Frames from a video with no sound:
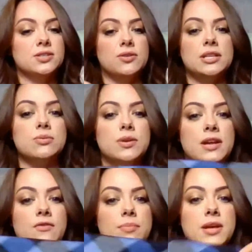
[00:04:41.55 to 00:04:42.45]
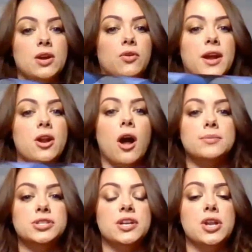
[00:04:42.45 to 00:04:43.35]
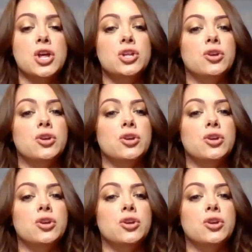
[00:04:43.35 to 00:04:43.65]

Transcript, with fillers: So this would even be a great option.